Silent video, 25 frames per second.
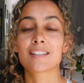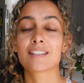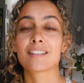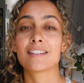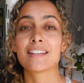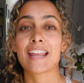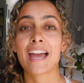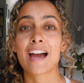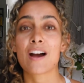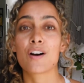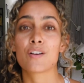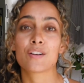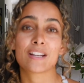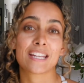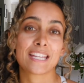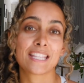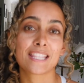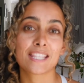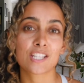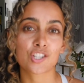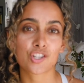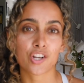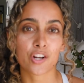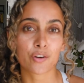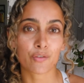Now in
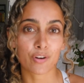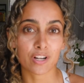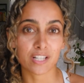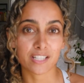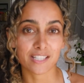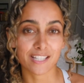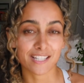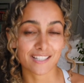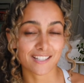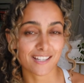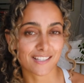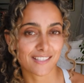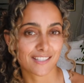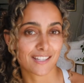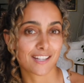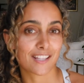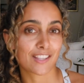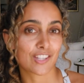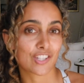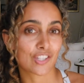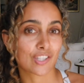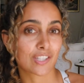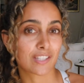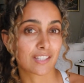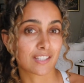the chaturanga
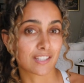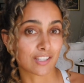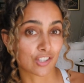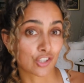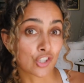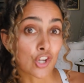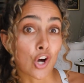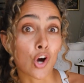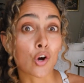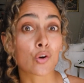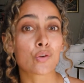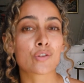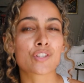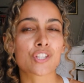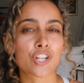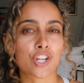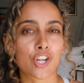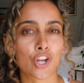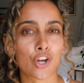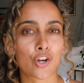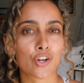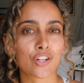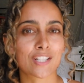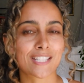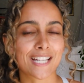dandasana, the toes are
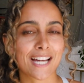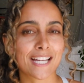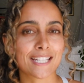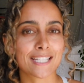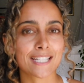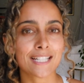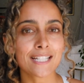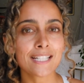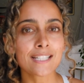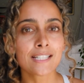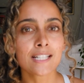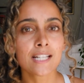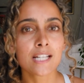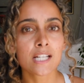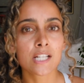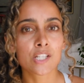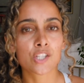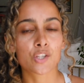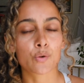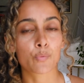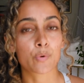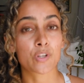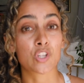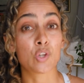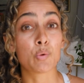curled under.
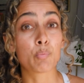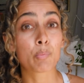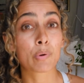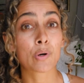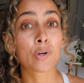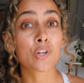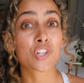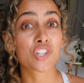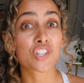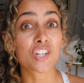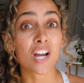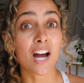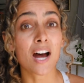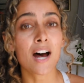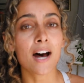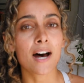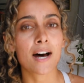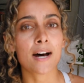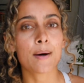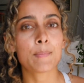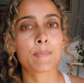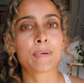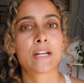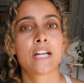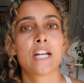So when you push
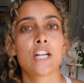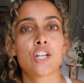up,